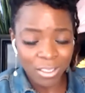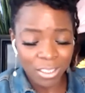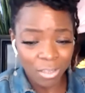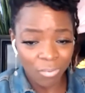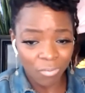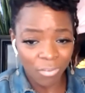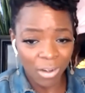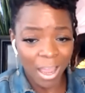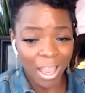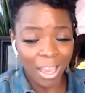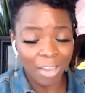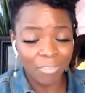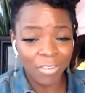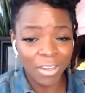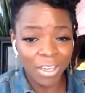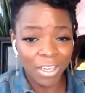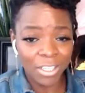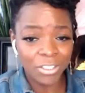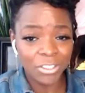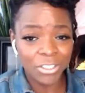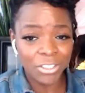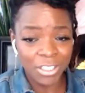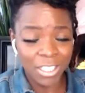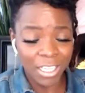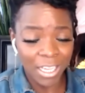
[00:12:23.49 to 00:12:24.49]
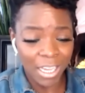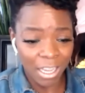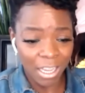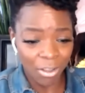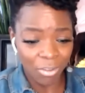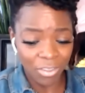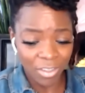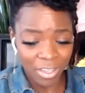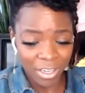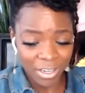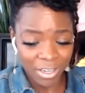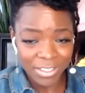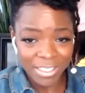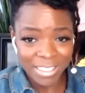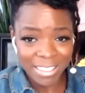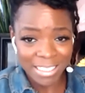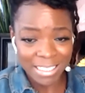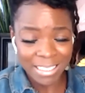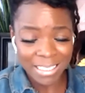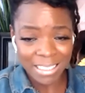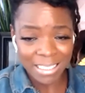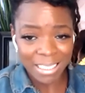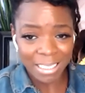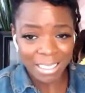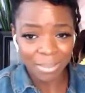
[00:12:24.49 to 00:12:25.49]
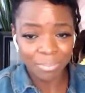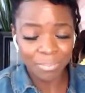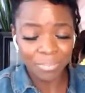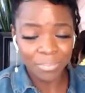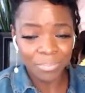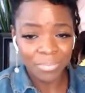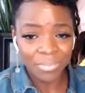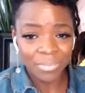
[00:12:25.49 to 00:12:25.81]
of life enter the healthcare system,